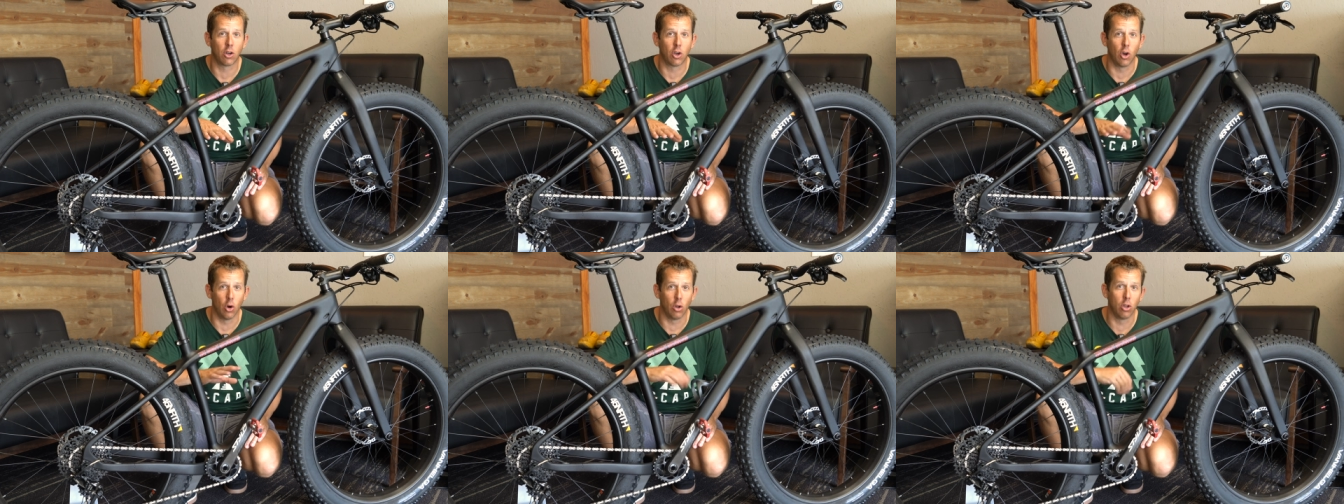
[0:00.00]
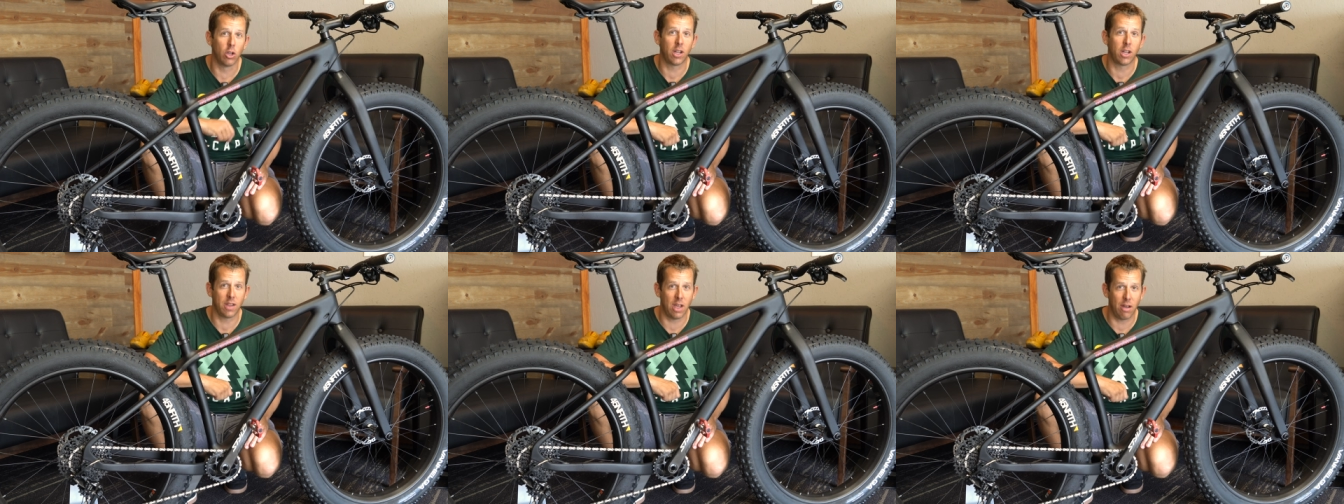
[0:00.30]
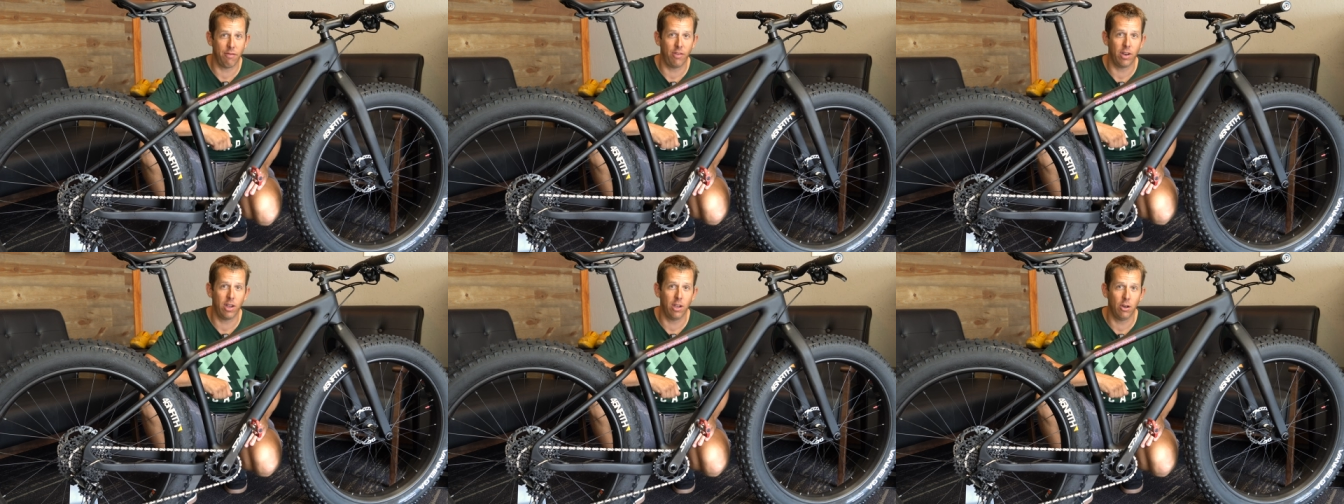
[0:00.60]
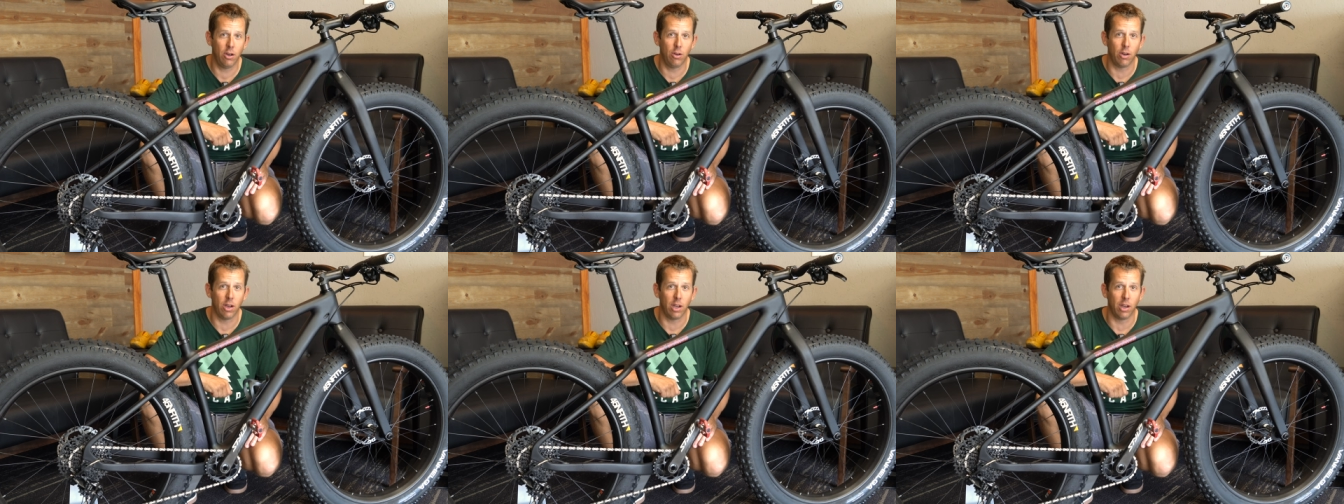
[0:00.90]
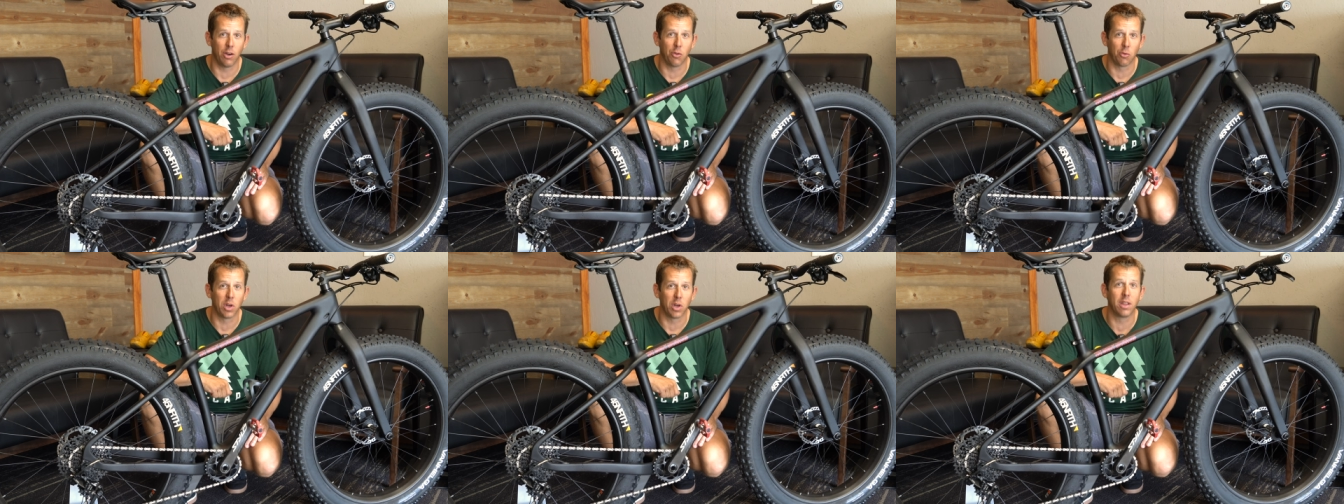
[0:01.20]
go look at that video
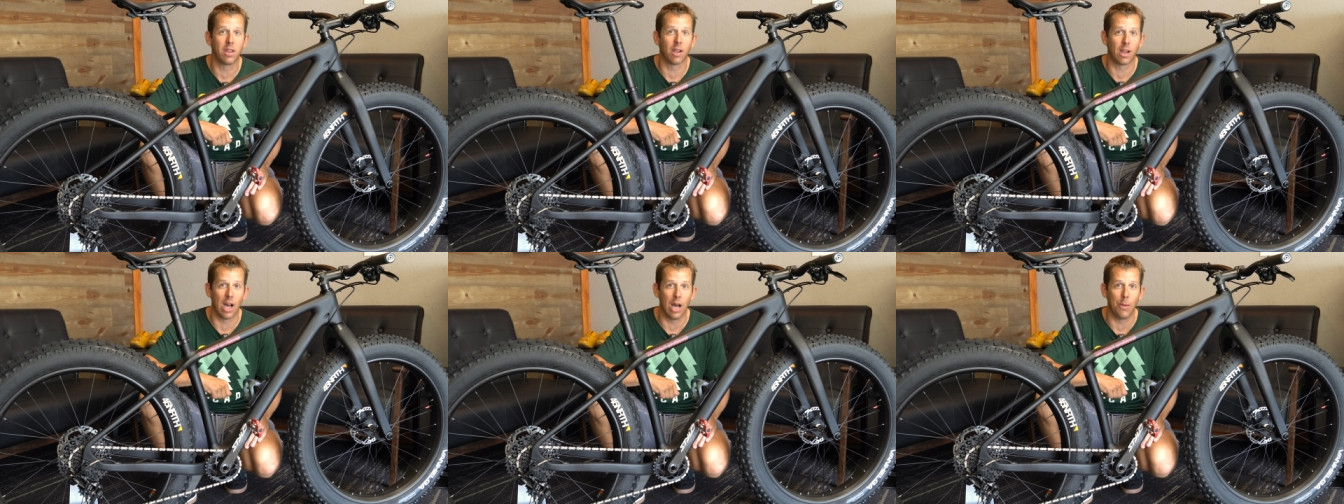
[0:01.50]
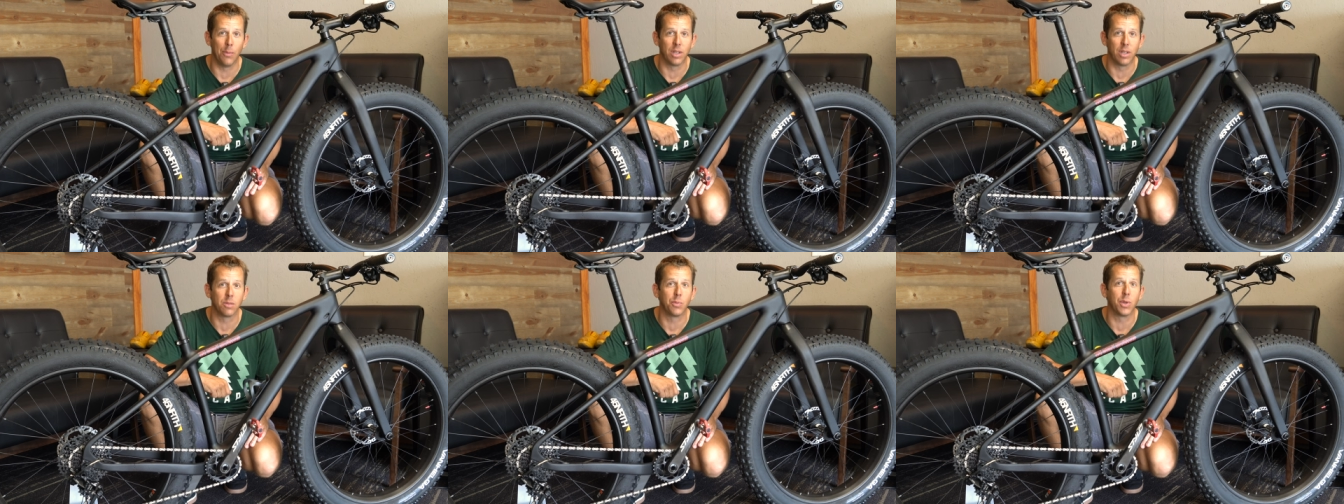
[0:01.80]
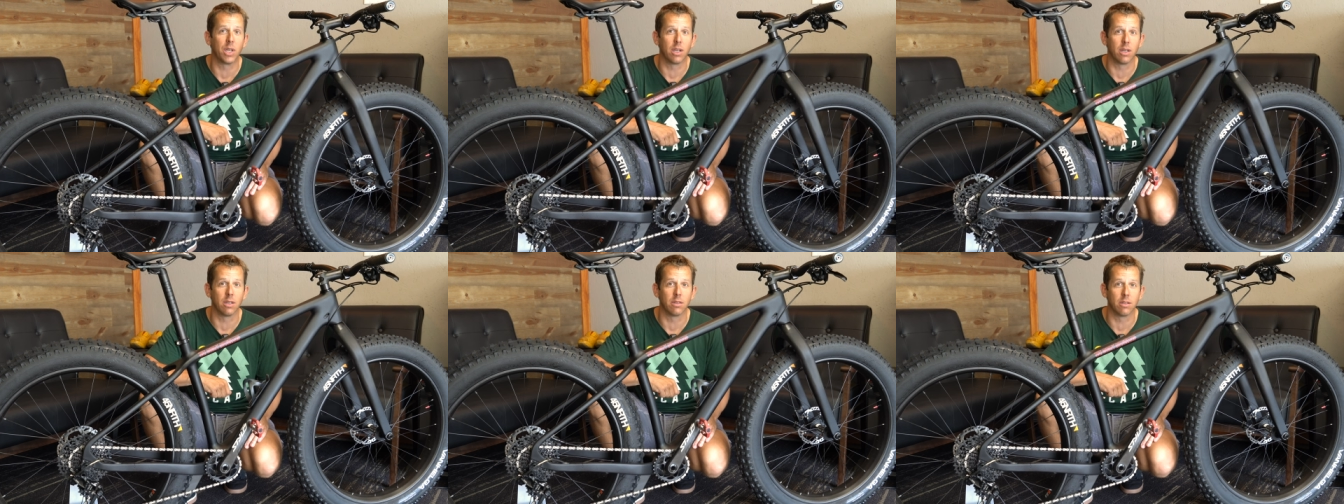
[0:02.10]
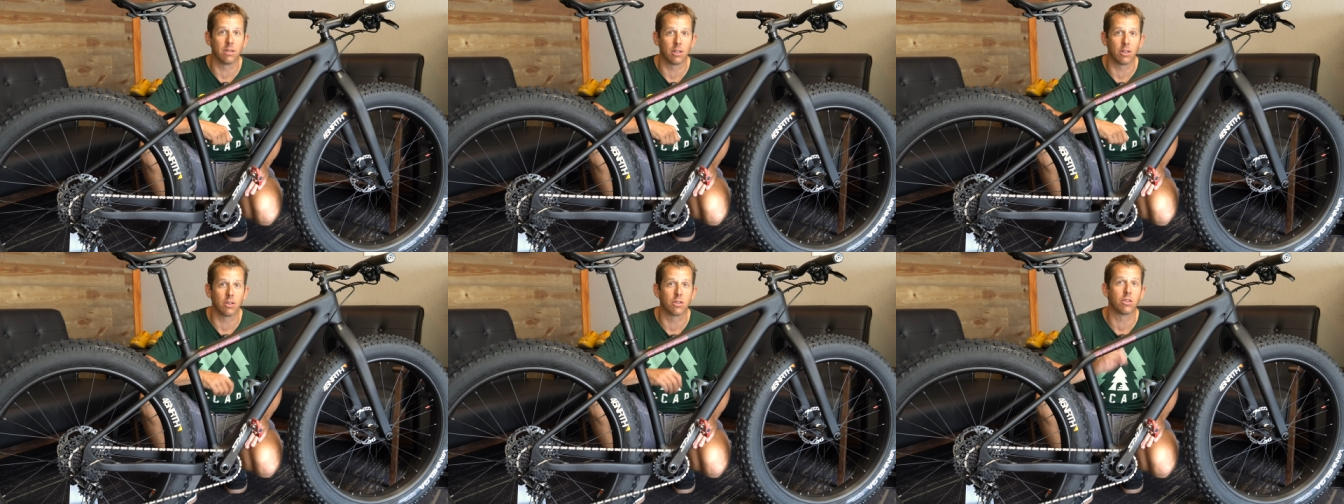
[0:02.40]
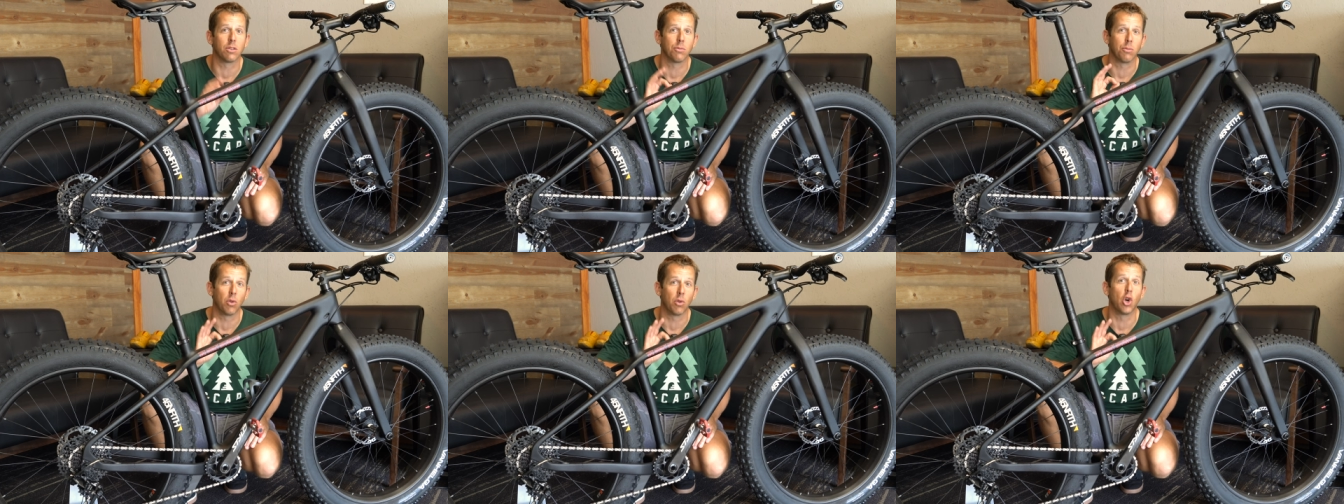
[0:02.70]
and read the comments because
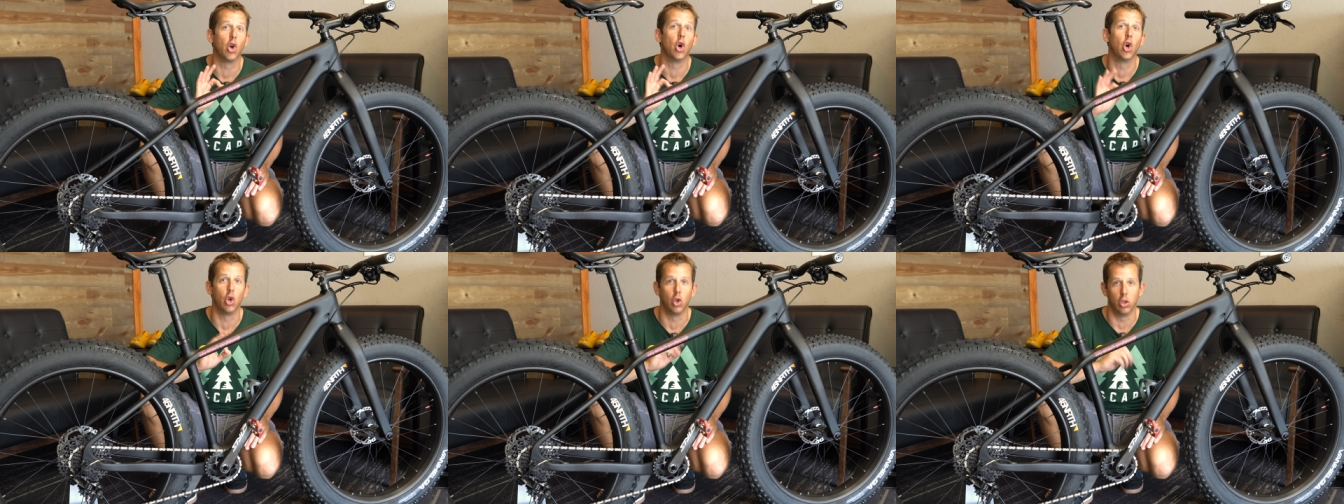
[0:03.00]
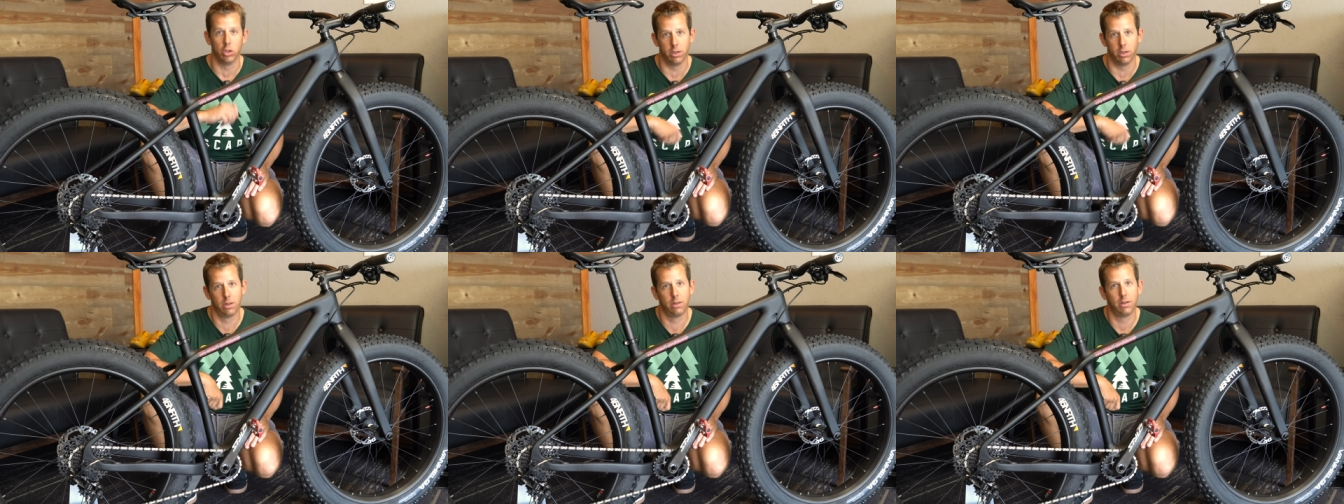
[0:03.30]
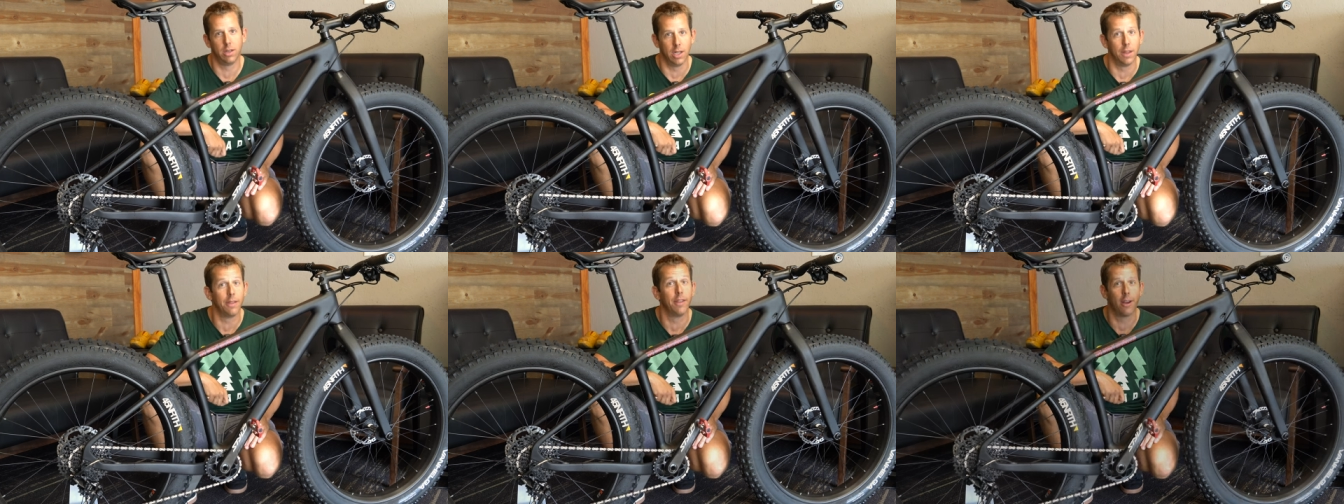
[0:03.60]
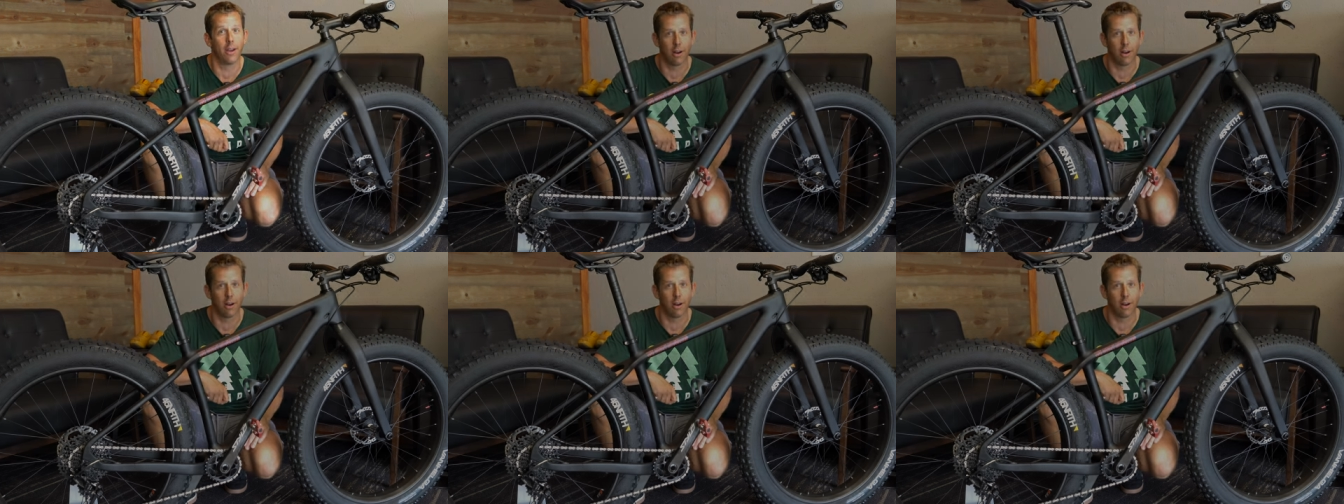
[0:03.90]
there's some gold in